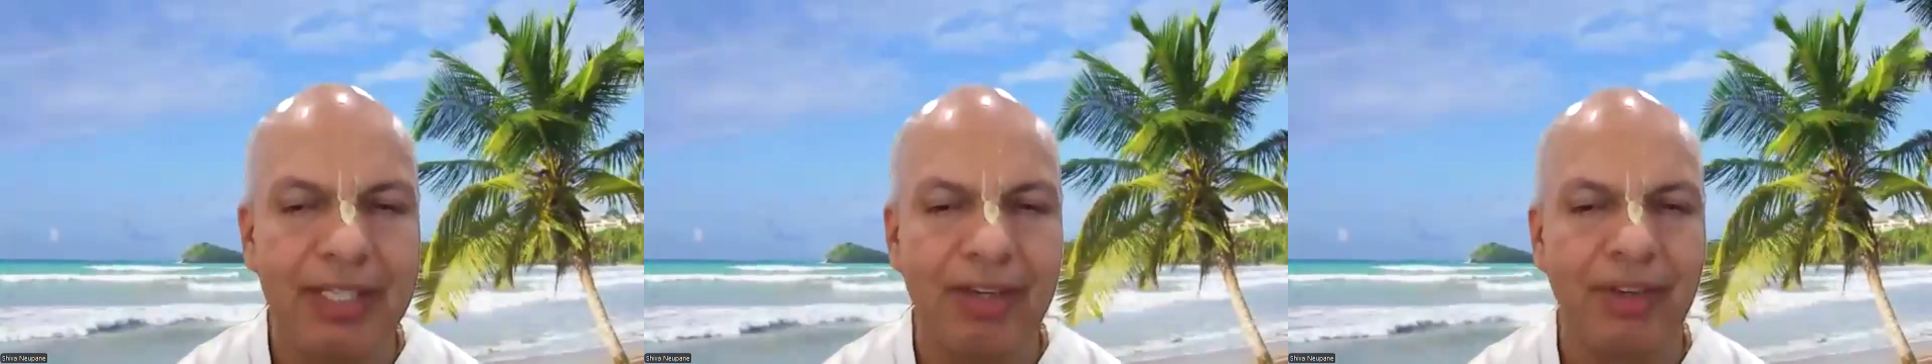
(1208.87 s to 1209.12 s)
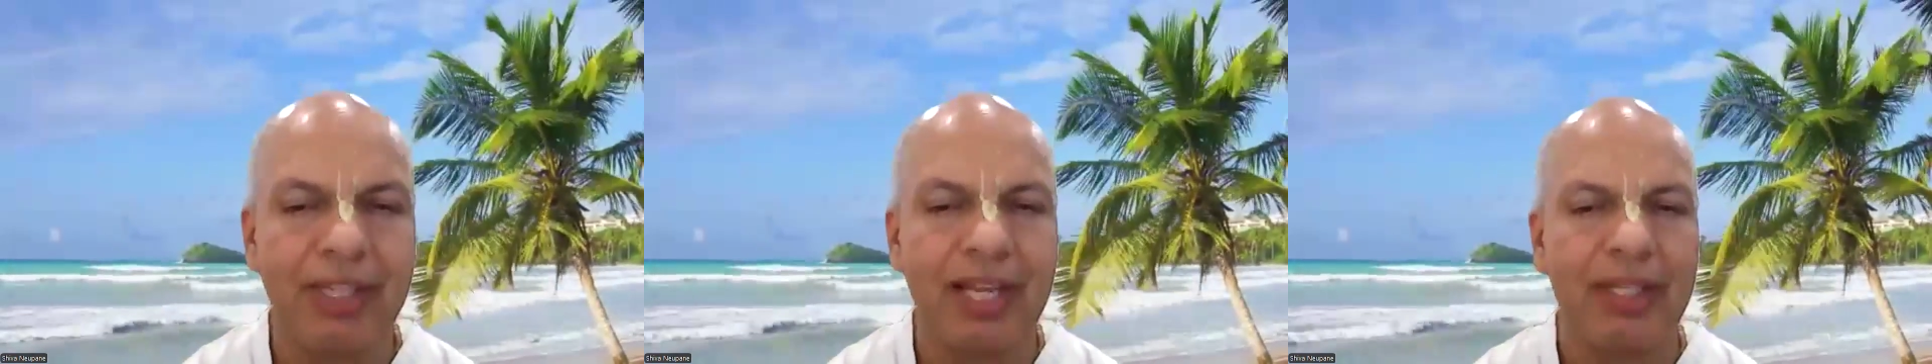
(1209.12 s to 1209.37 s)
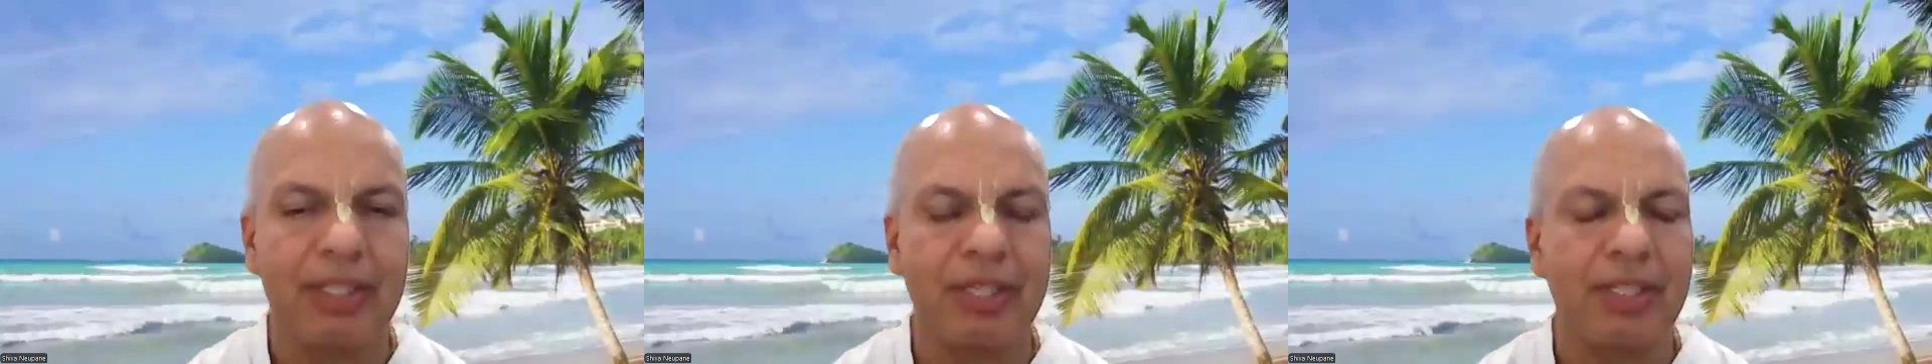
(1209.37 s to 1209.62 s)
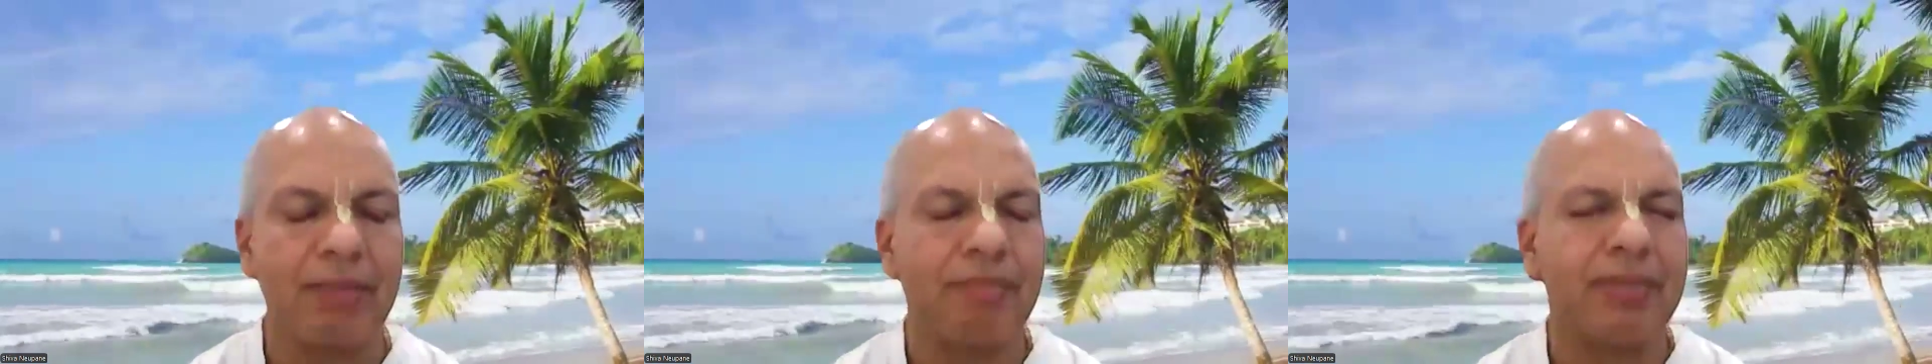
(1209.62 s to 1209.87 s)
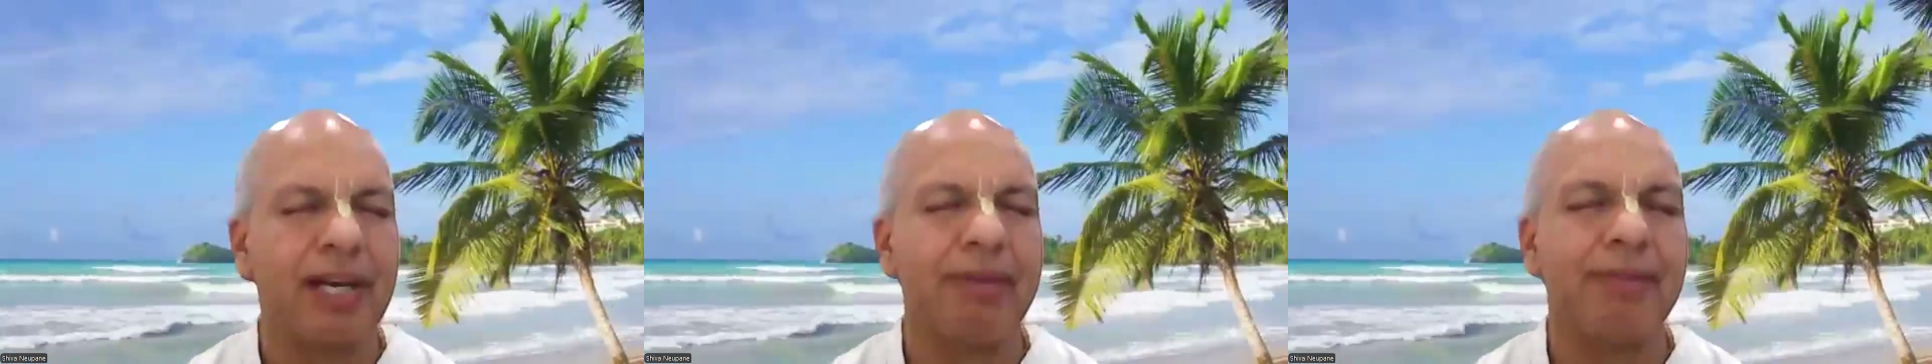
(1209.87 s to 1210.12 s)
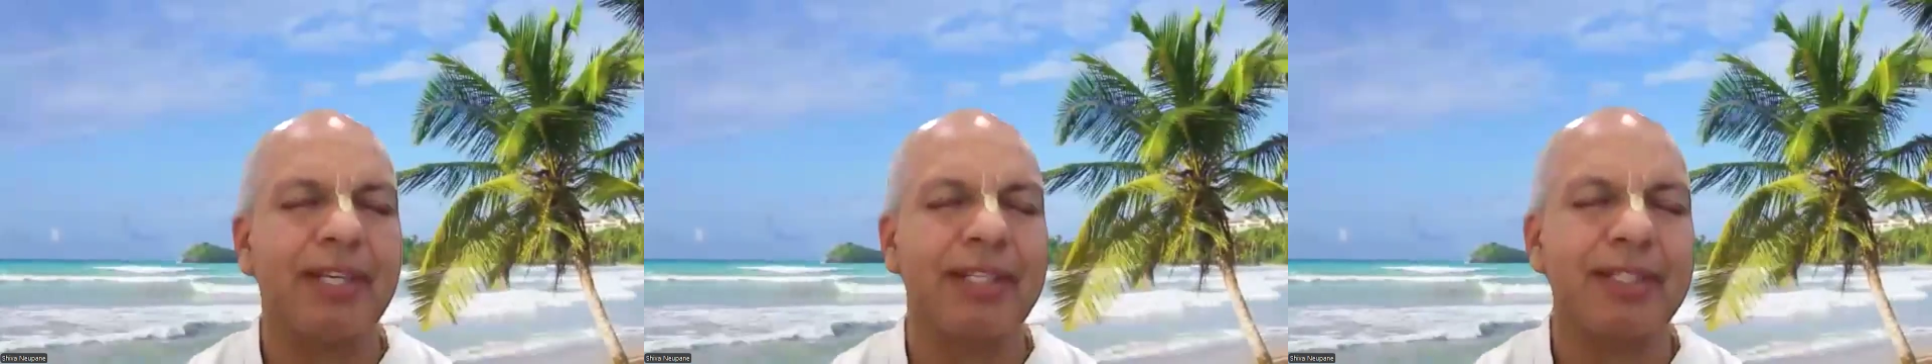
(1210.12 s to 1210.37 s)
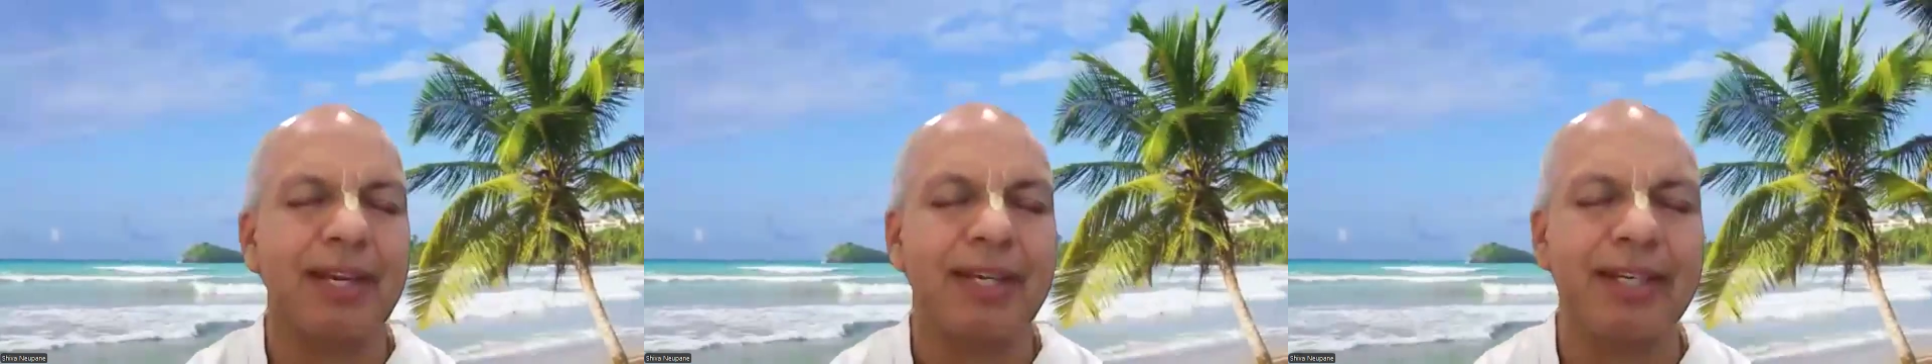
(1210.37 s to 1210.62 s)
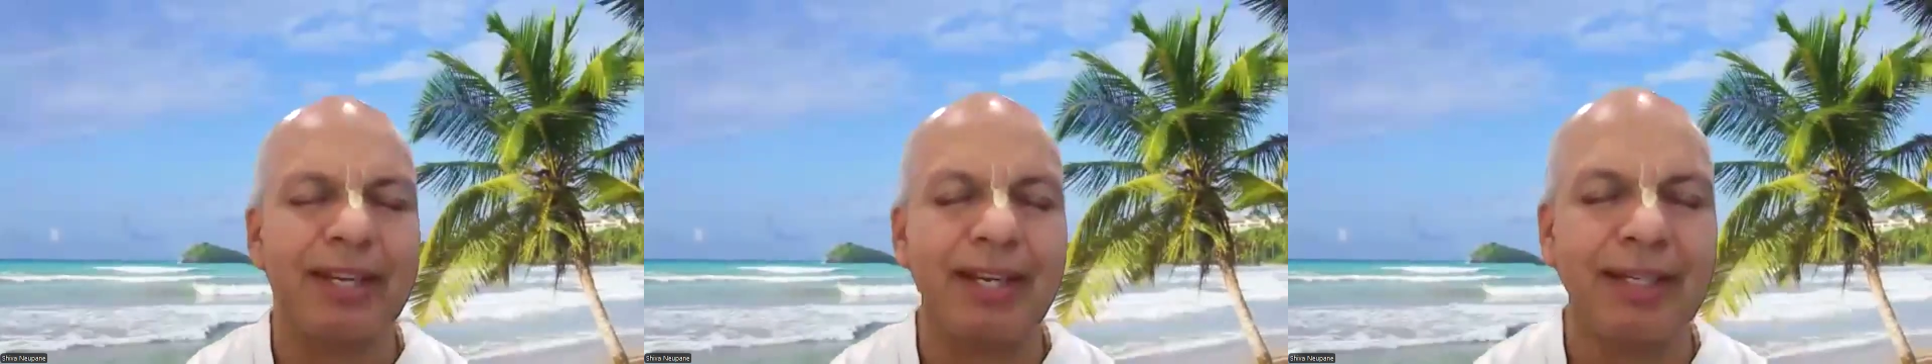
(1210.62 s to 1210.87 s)
It's not that just the Brahmanas
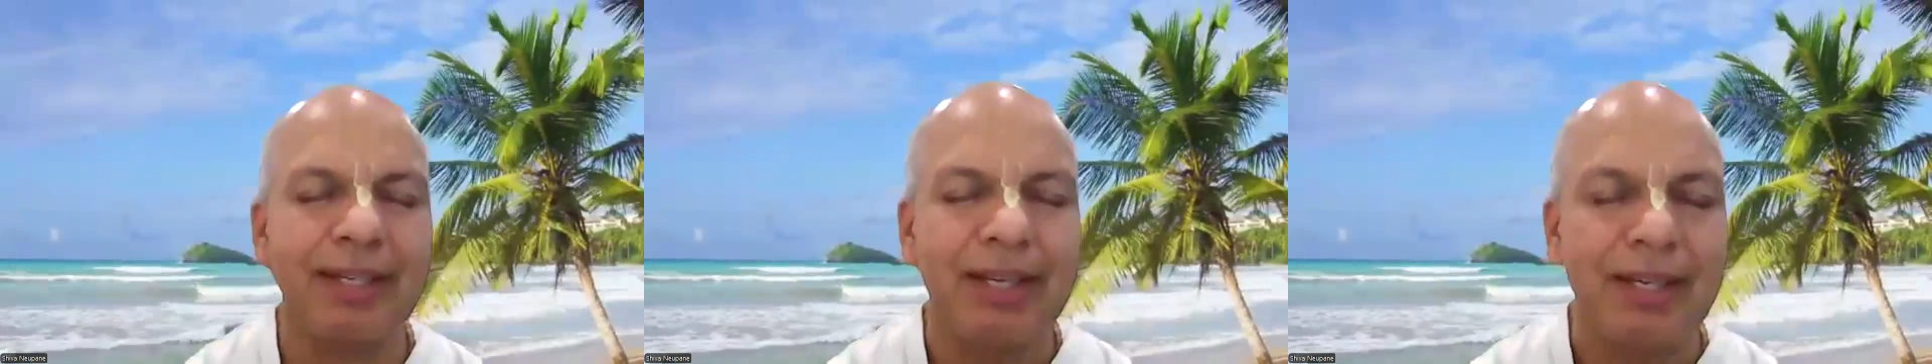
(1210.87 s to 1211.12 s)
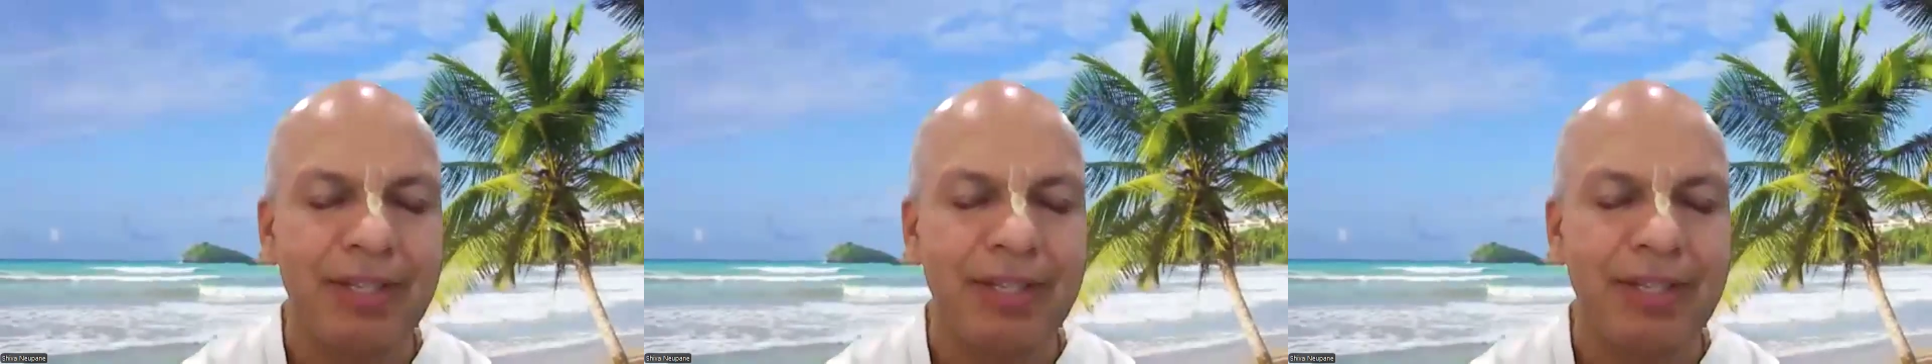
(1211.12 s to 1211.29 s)
are real,